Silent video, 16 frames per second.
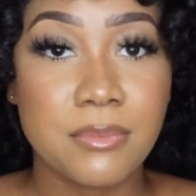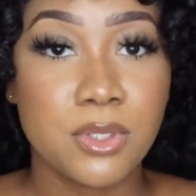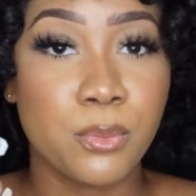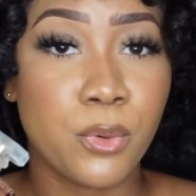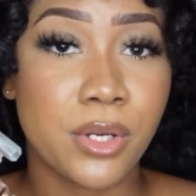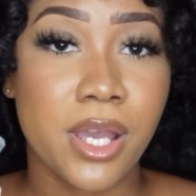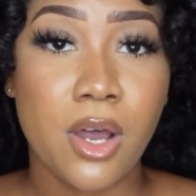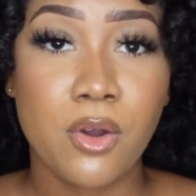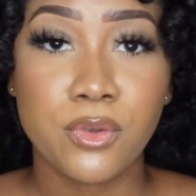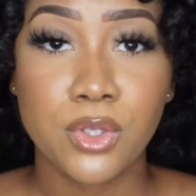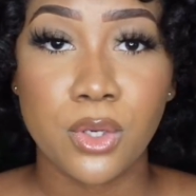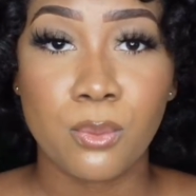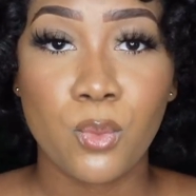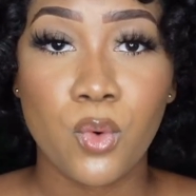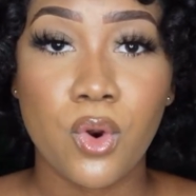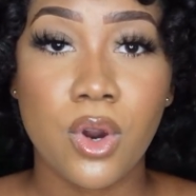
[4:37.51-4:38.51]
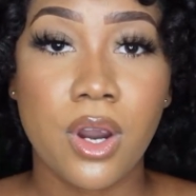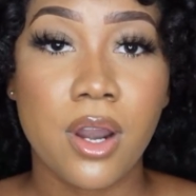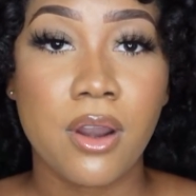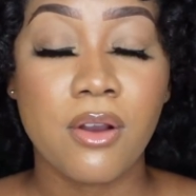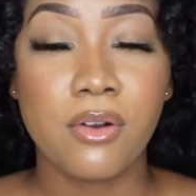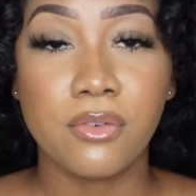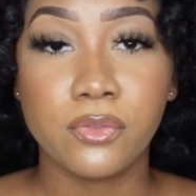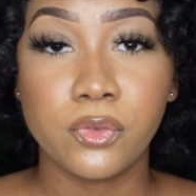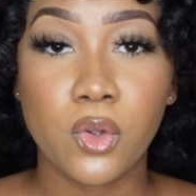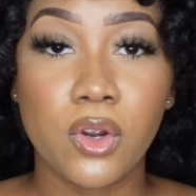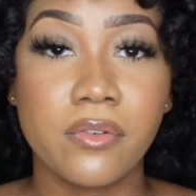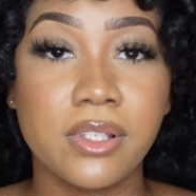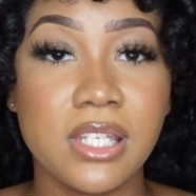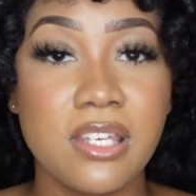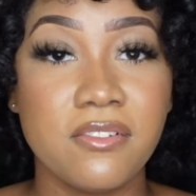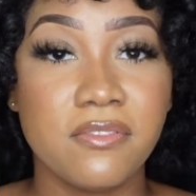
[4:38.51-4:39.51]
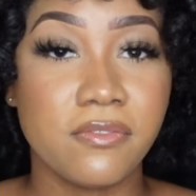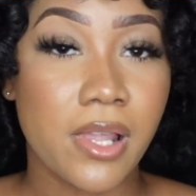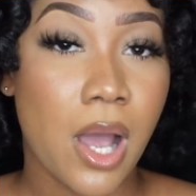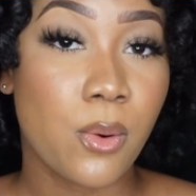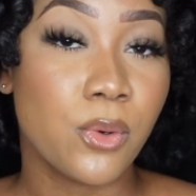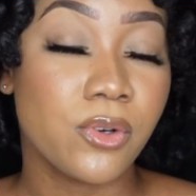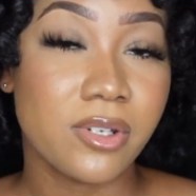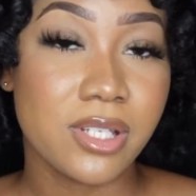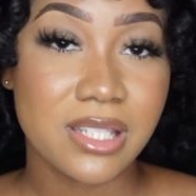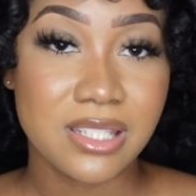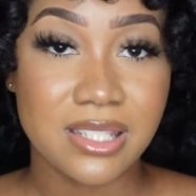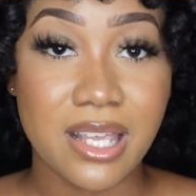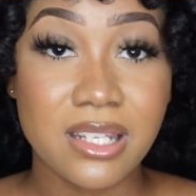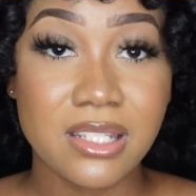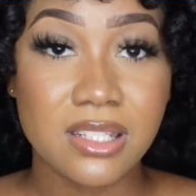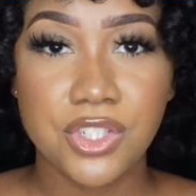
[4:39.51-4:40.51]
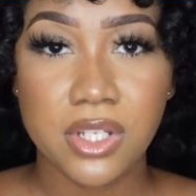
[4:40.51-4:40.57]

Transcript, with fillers: to bring out your more florally, flowery scents.